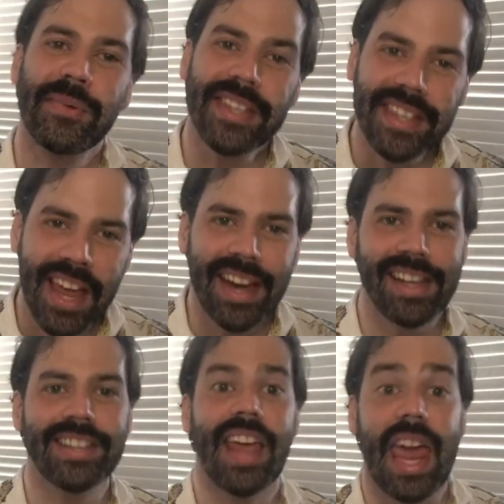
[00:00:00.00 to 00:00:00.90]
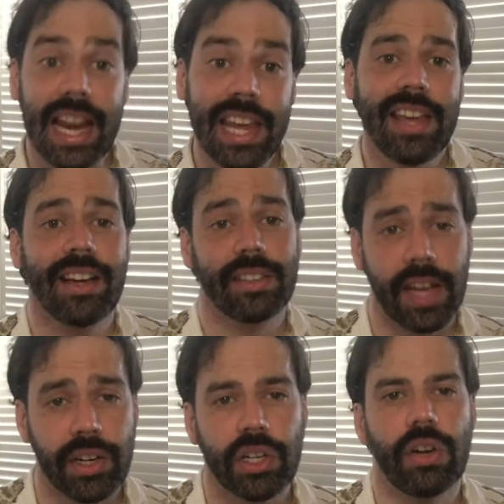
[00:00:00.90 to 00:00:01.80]
a set is any
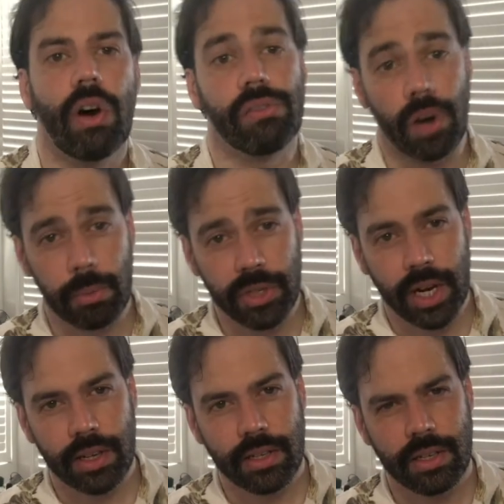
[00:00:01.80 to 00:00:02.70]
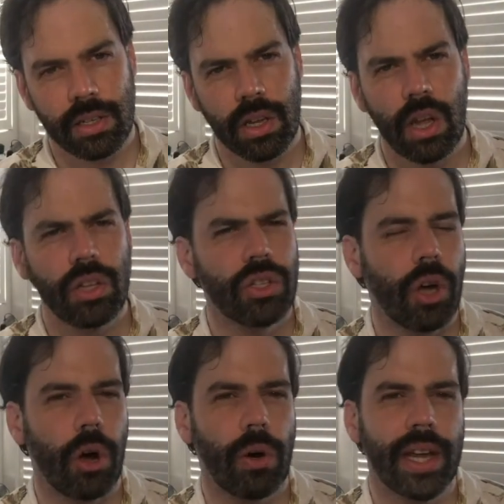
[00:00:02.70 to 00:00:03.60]
collection of objects.
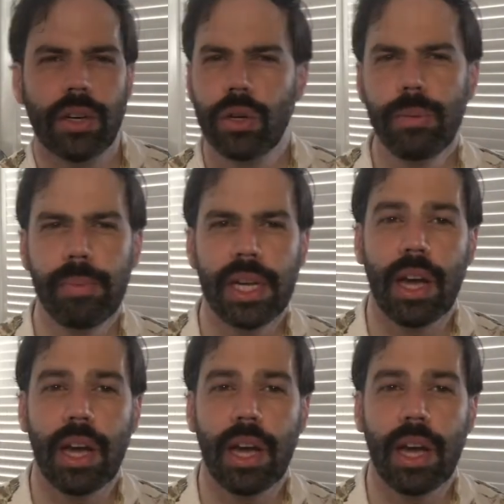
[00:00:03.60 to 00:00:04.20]
So it could be